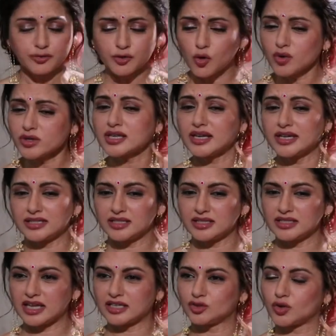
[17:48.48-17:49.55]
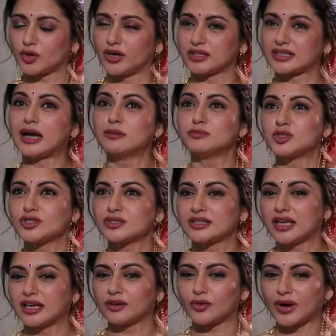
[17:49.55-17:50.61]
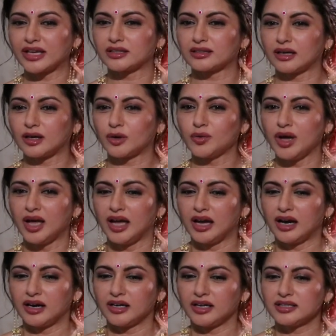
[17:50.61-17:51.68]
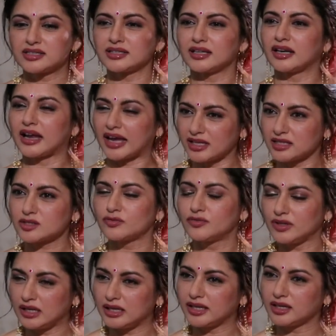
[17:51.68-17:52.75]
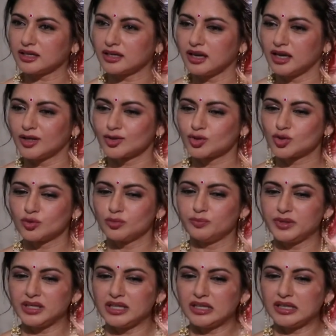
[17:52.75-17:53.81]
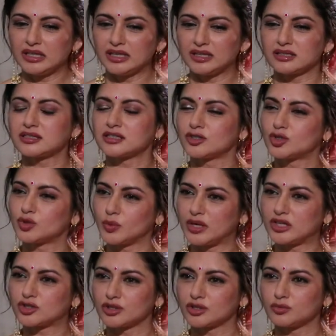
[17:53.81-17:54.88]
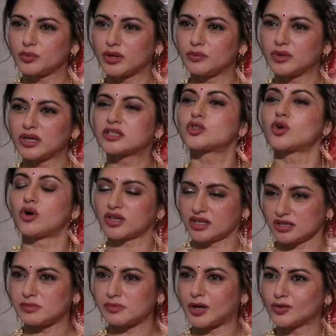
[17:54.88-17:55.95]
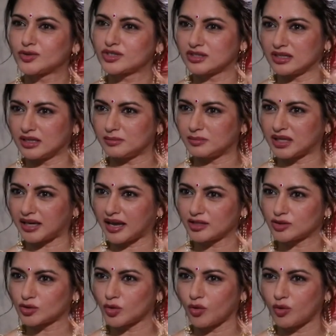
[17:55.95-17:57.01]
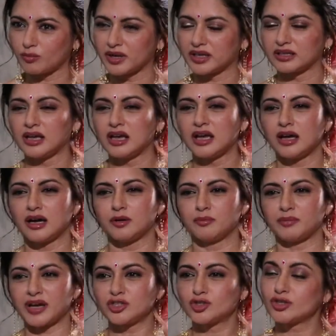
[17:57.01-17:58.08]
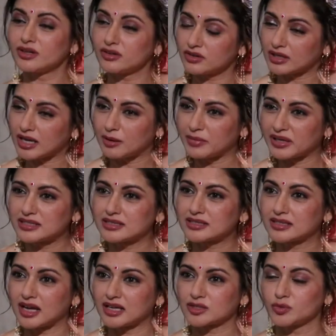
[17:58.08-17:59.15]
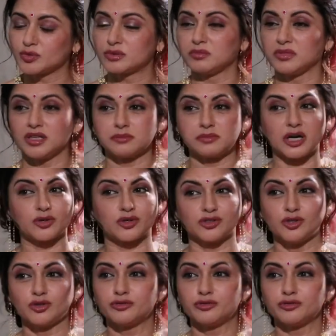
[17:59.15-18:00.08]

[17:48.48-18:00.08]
of course I did enjoy it. I'm just saying right now it's a nice feeling to be in a situation where we are talking about cinema at home and my children come and discuss with me about new